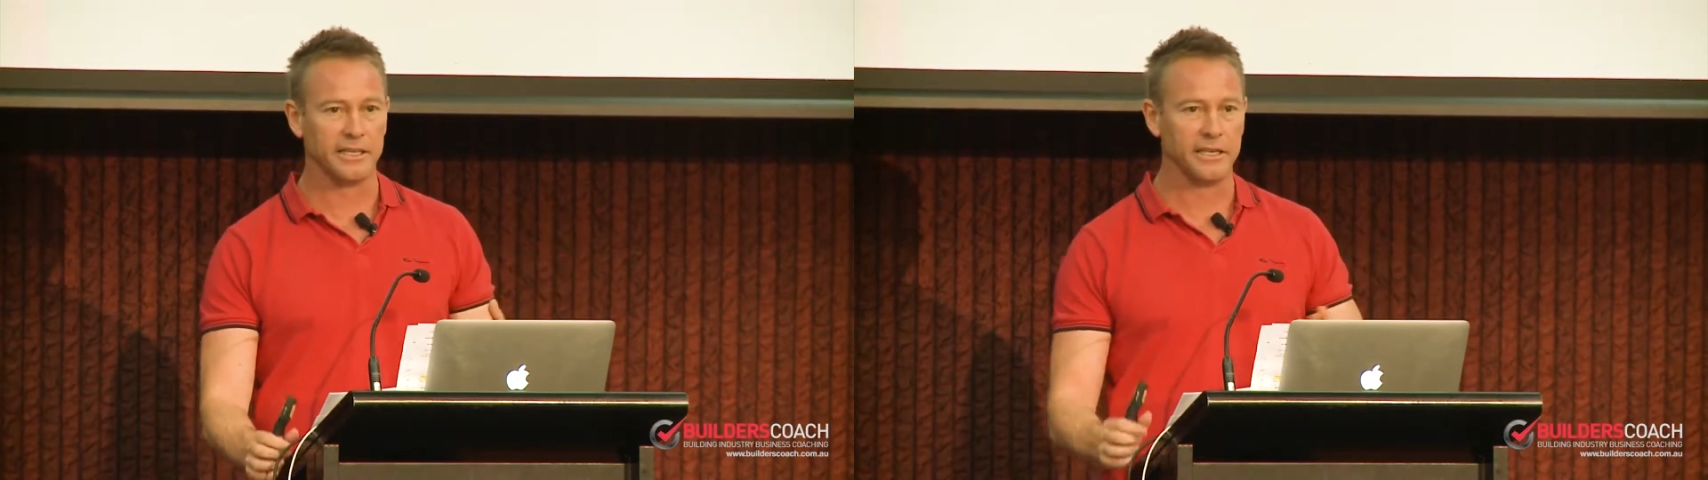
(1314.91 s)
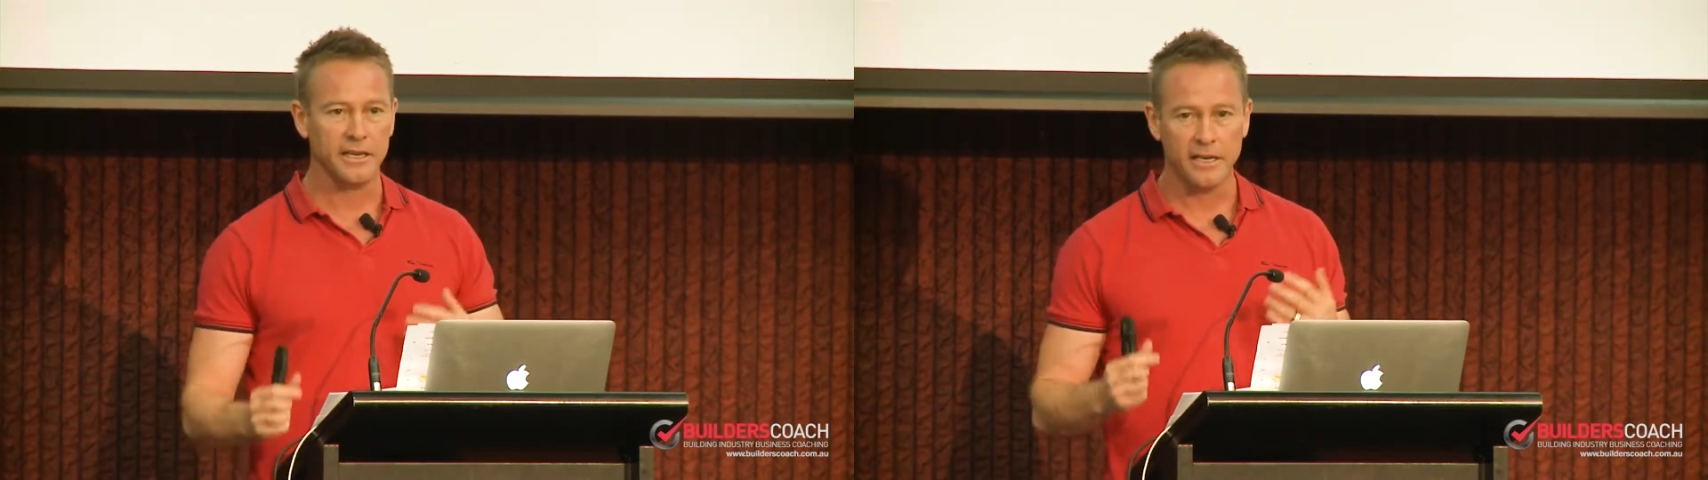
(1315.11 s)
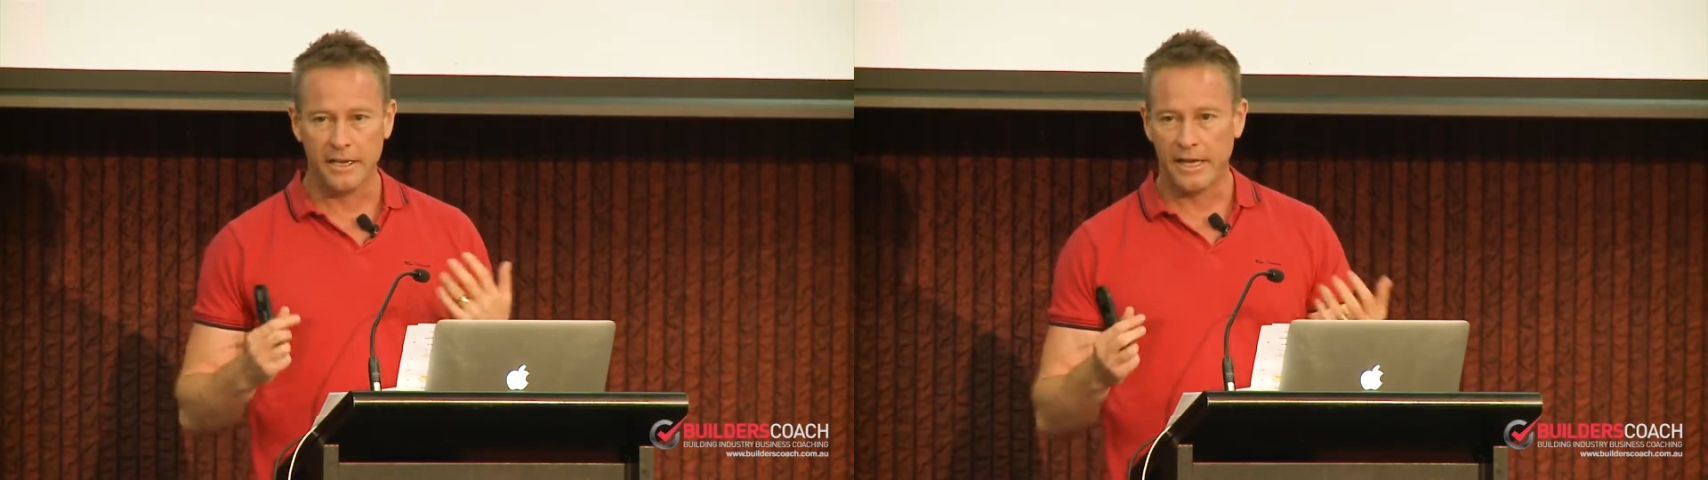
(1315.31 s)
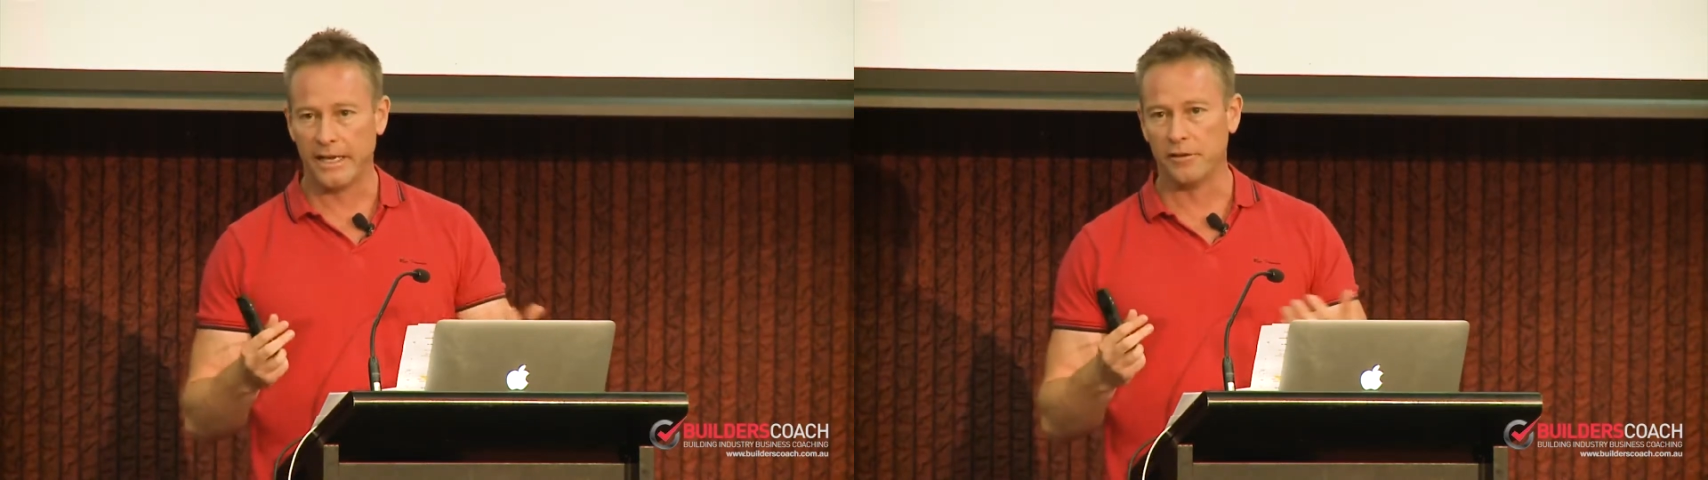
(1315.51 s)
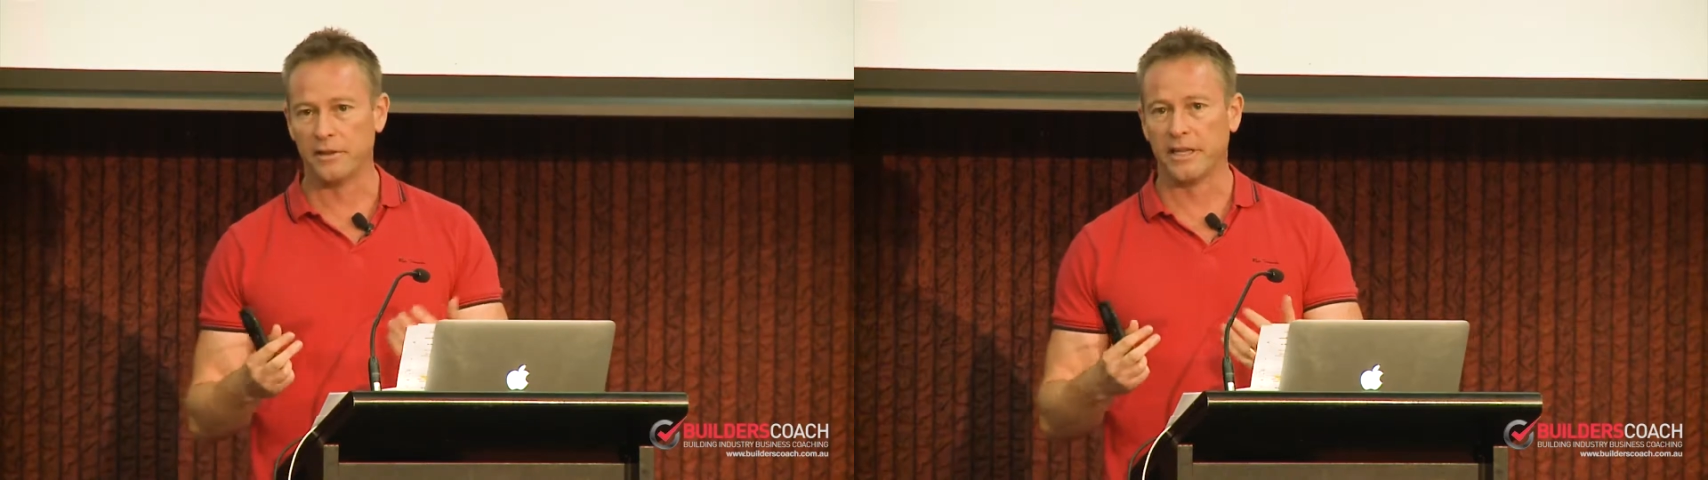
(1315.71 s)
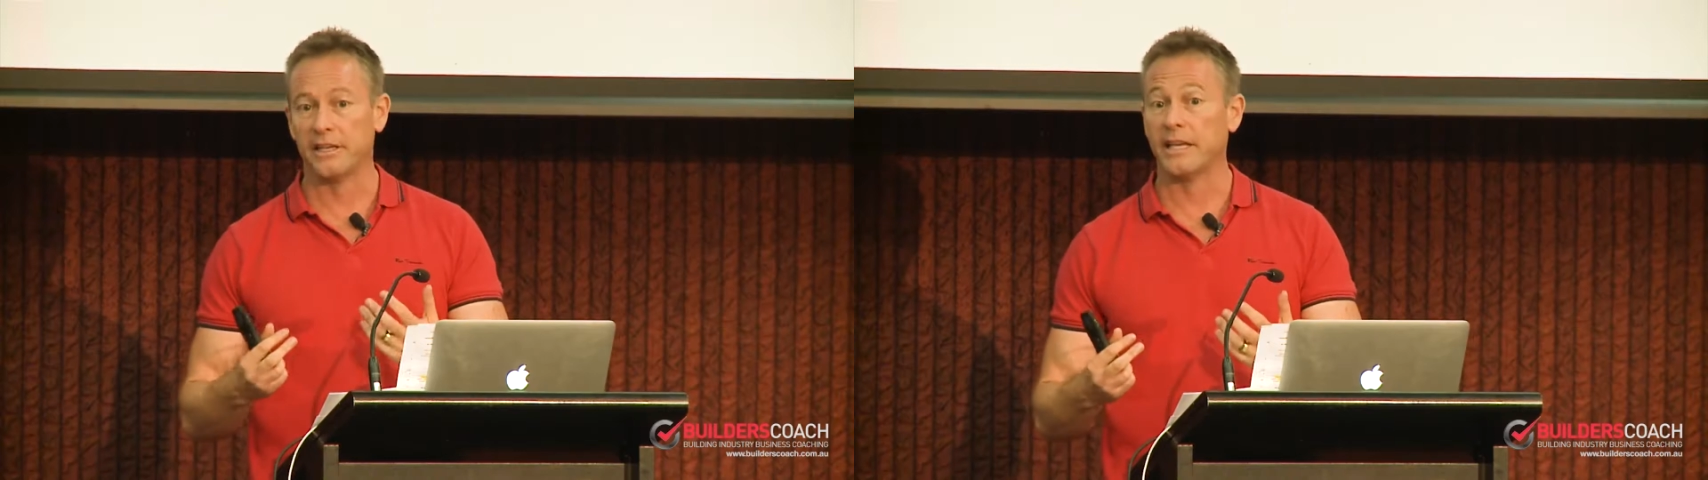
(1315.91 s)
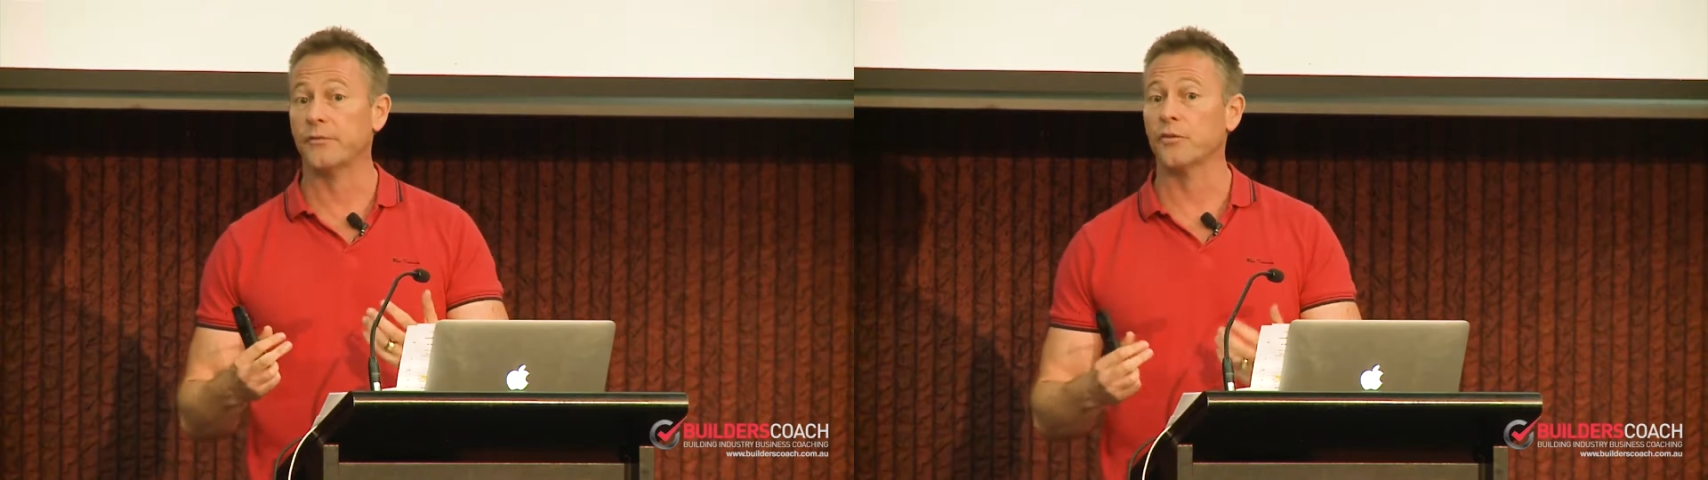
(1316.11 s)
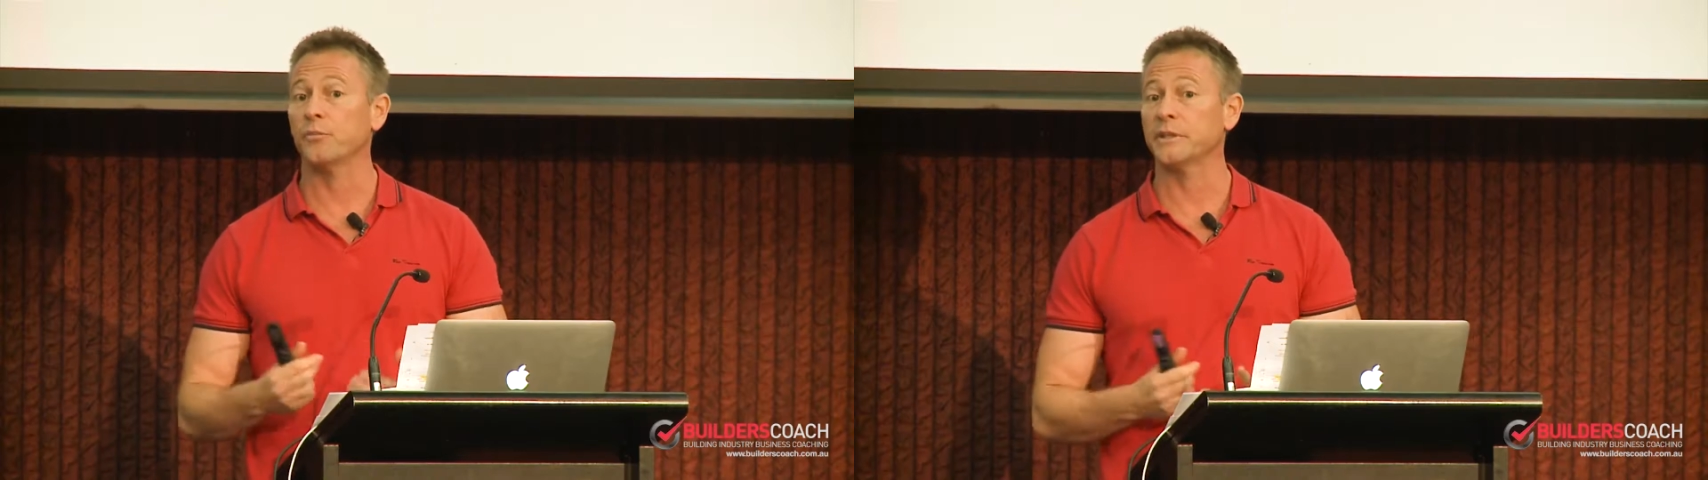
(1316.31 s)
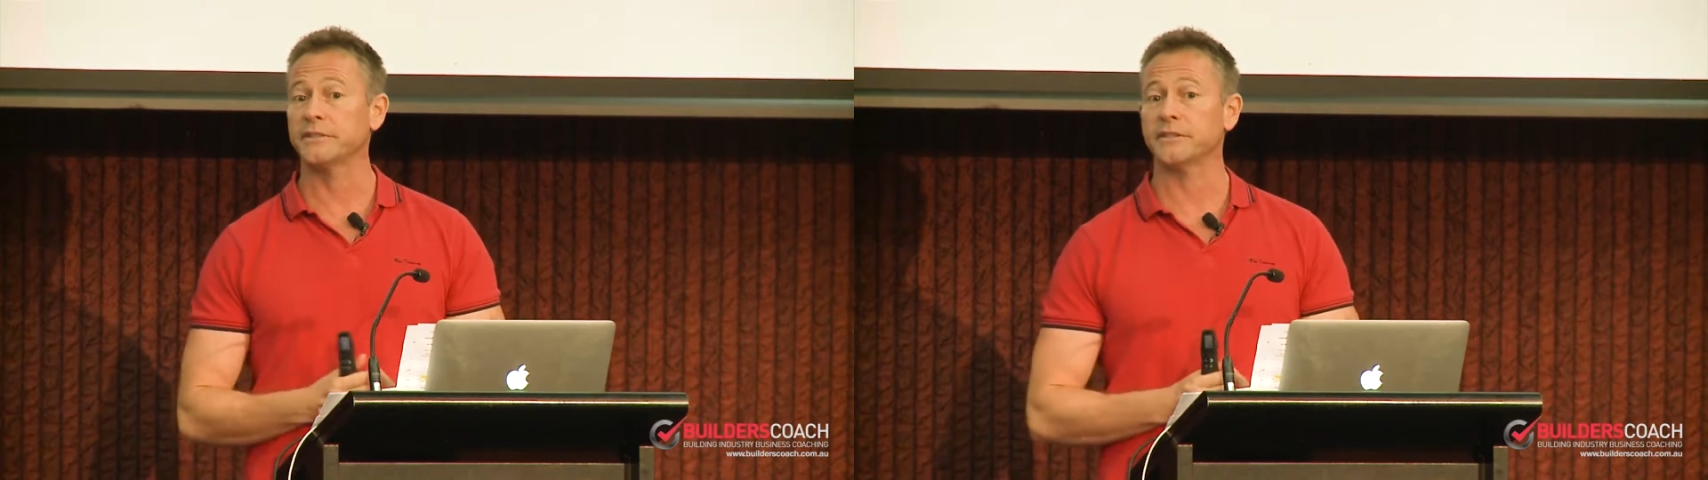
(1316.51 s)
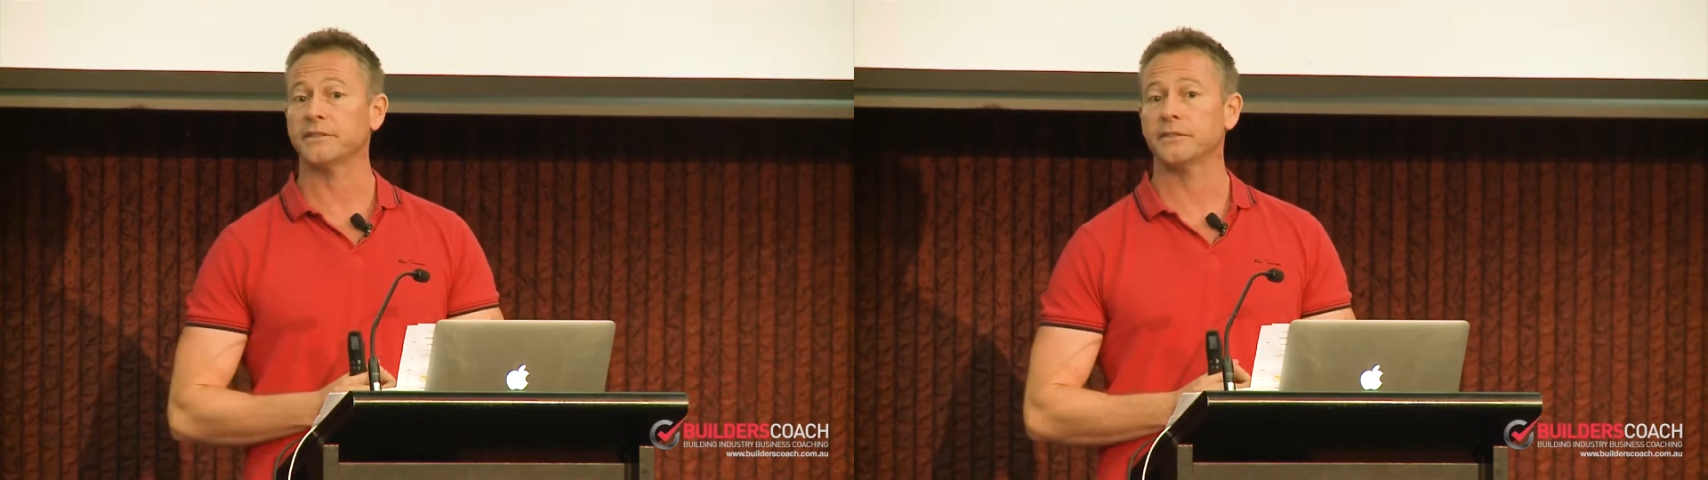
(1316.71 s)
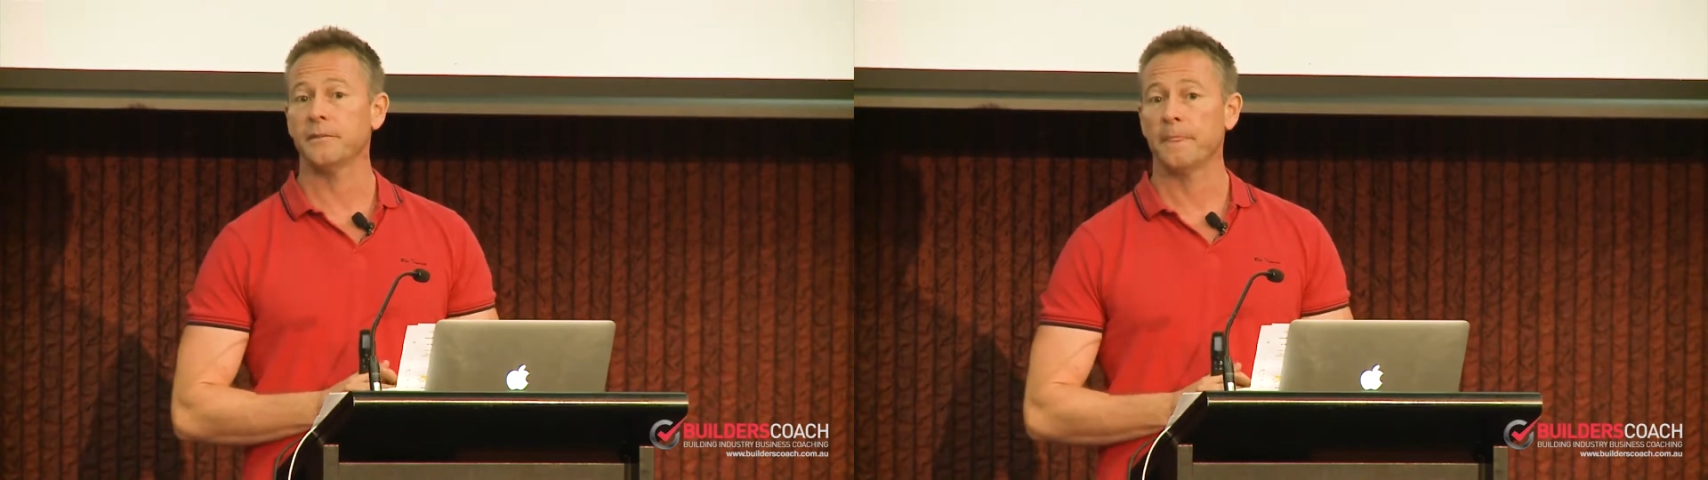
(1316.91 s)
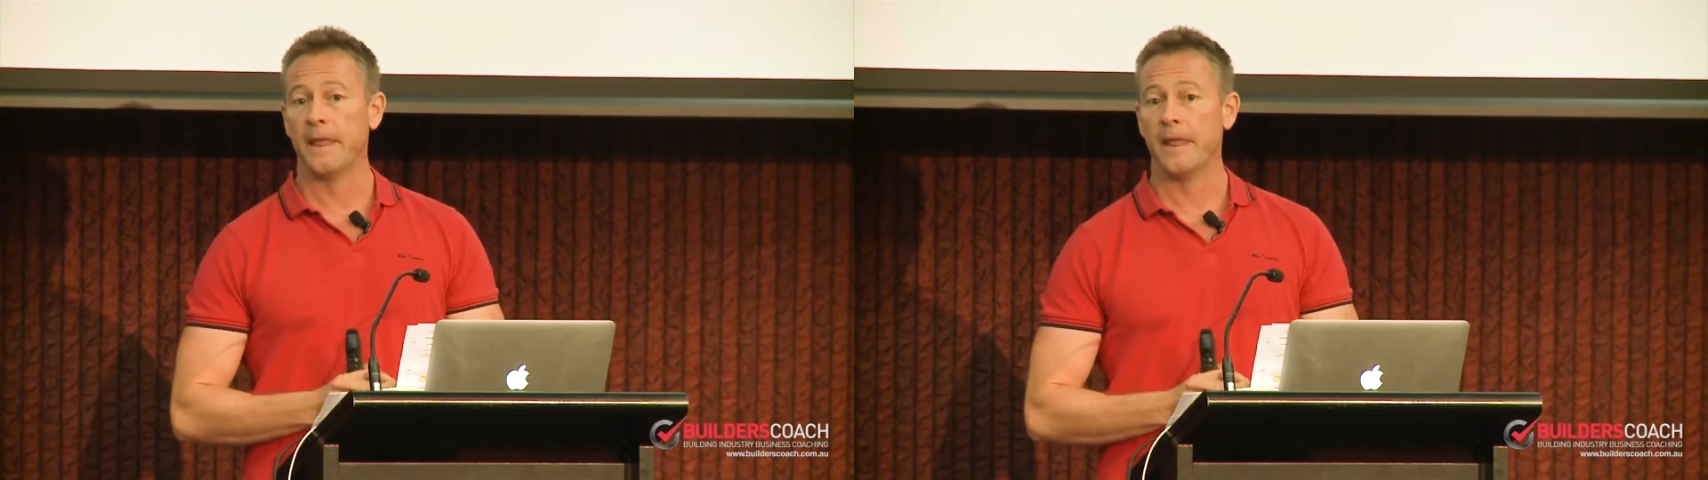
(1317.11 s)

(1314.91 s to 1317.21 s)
and everything that you get from business.